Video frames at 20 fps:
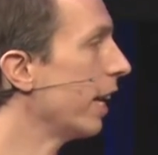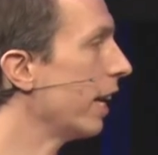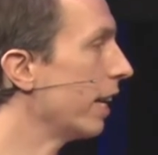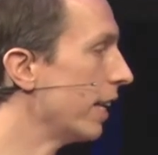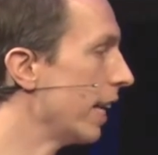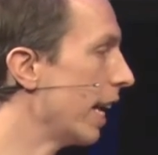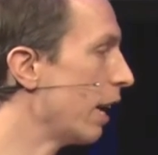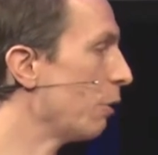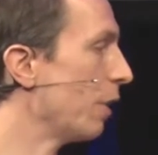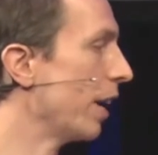
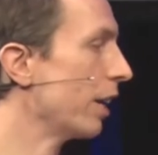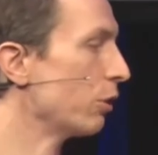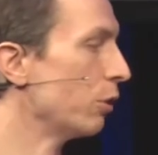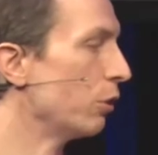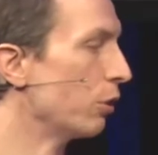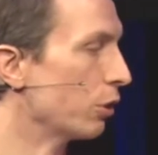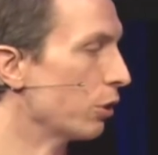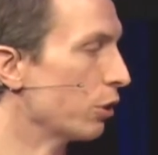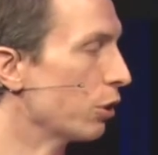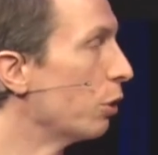and now that's
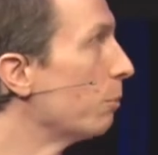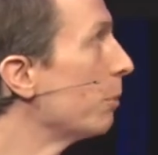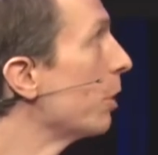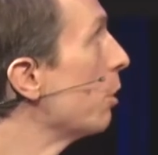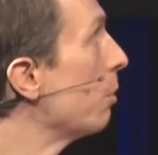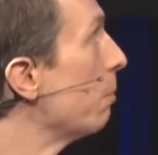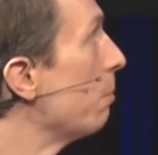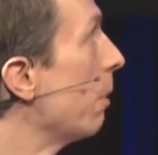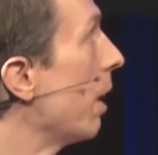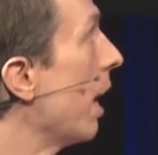all just going to
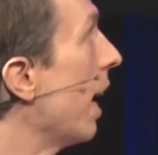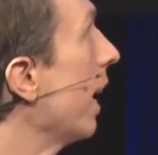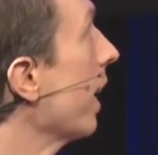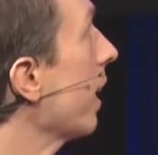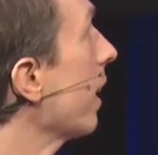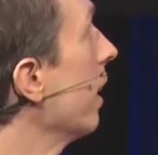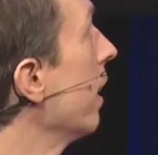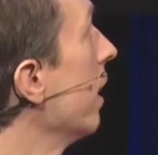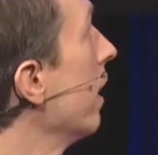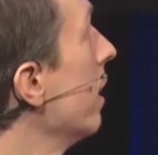become black.